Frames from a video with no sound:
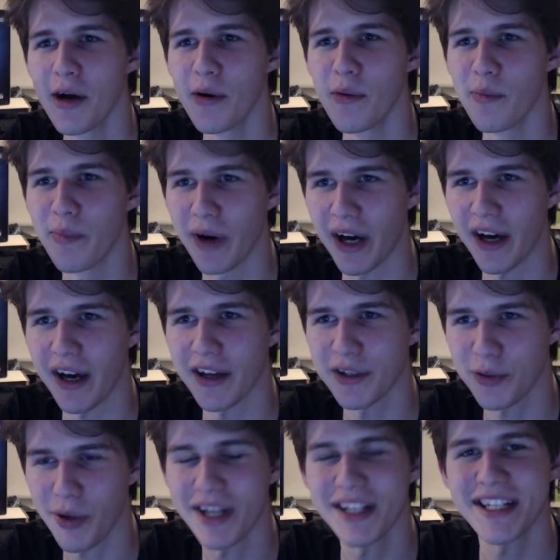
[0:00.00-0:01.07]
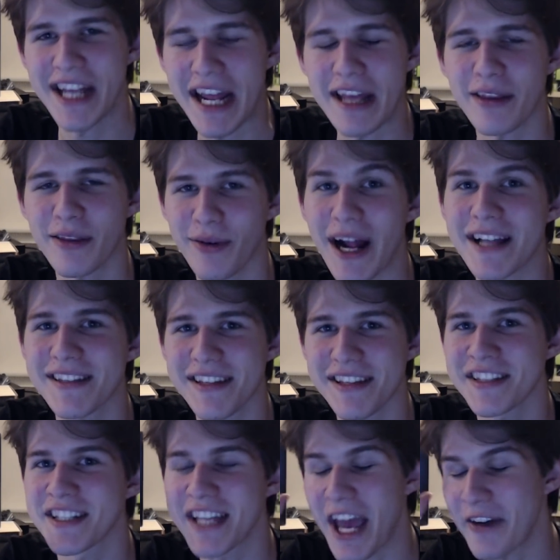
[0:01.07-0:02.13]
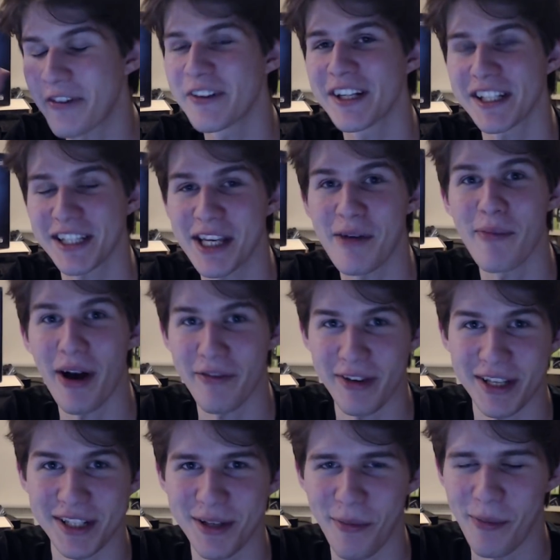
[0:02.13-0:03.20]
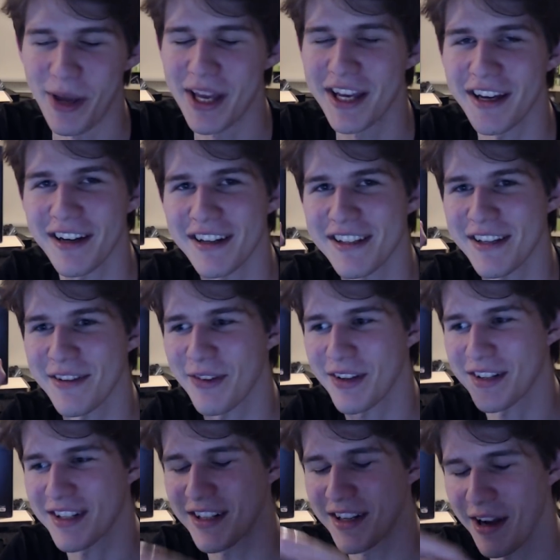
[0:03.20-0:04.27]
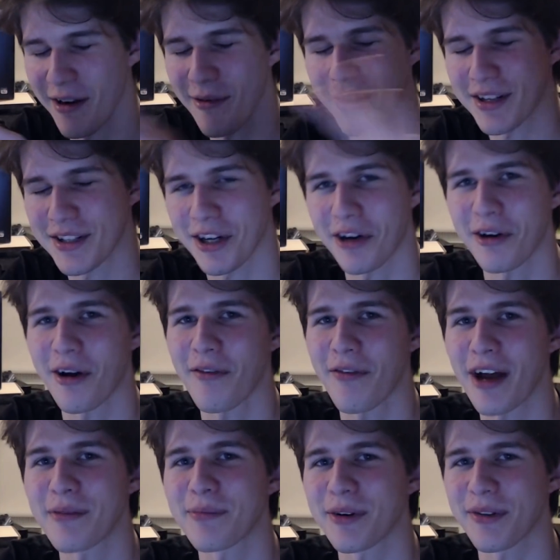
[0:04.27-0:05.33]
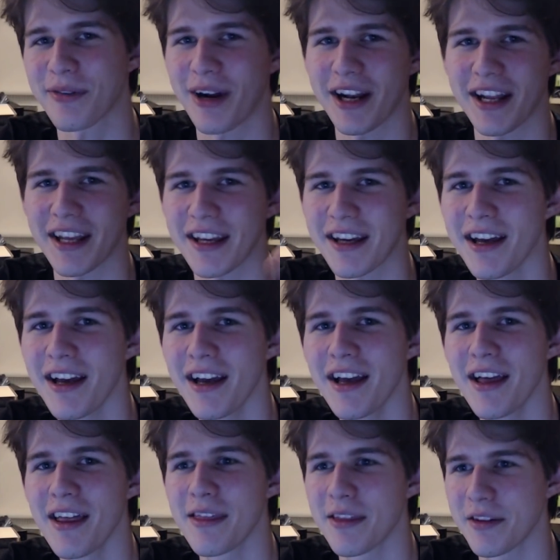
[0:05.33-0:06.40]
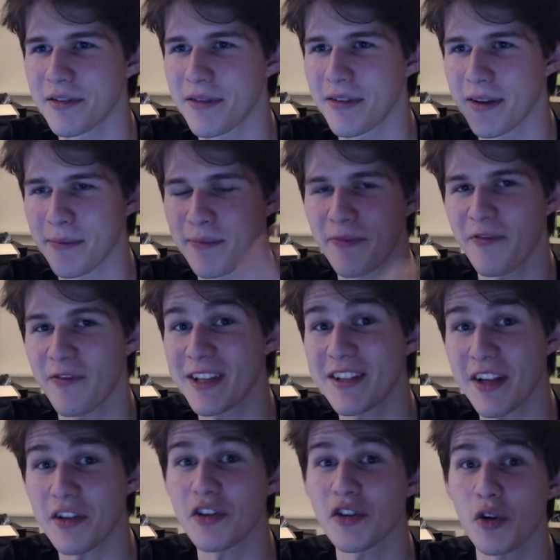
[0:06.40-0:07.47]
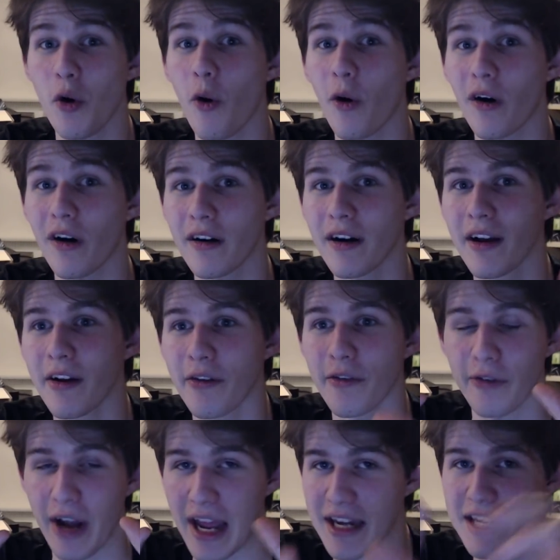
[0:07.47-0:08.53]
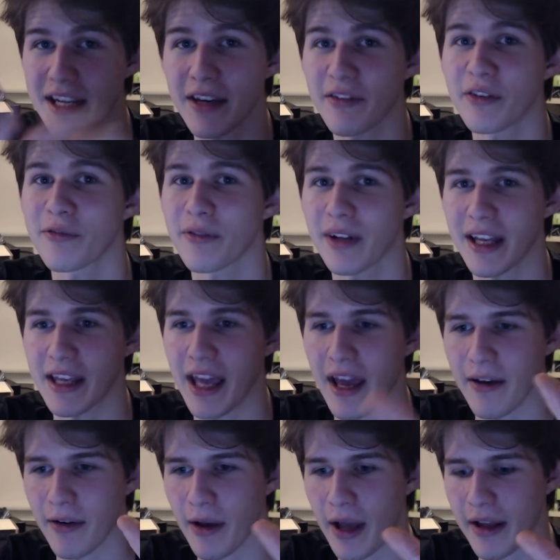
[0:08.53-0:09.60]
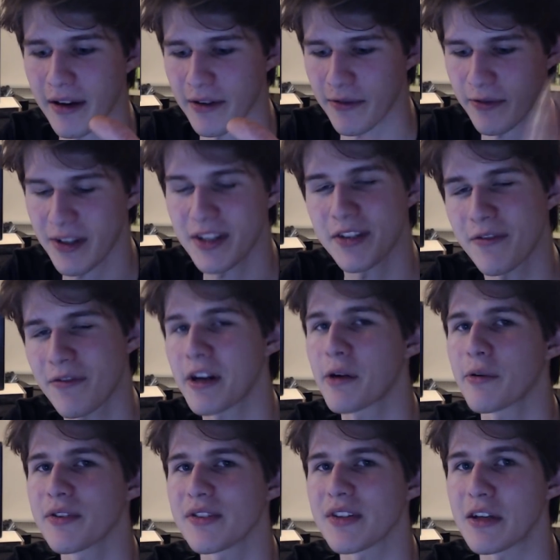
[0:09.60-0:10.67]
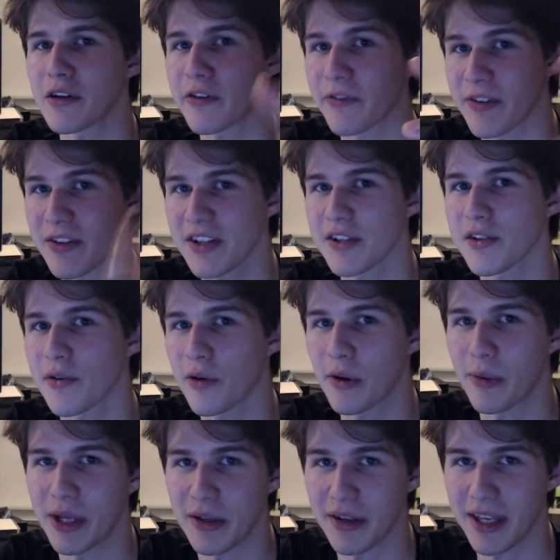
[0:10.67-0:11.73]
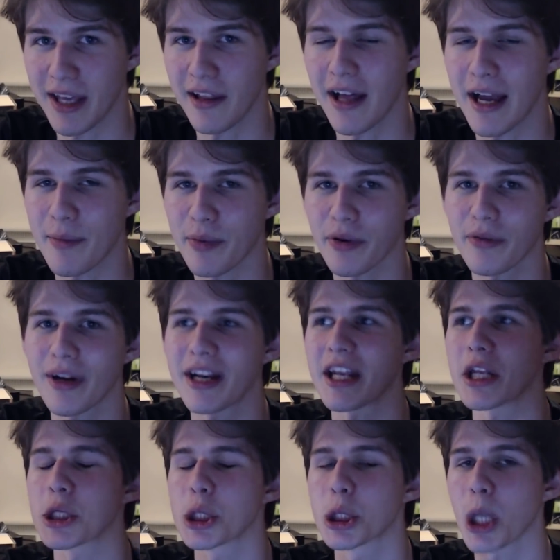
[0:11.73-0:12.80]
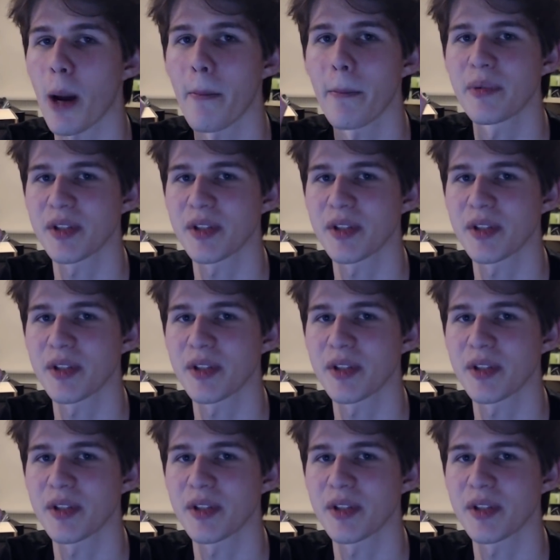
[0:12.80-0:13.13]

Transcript: but 28 threads is definitely above it, because if you go and turn off hyperthreading, the physics score for any given, like at a fixed frequency, your physics score when you kill hyperthreading jumps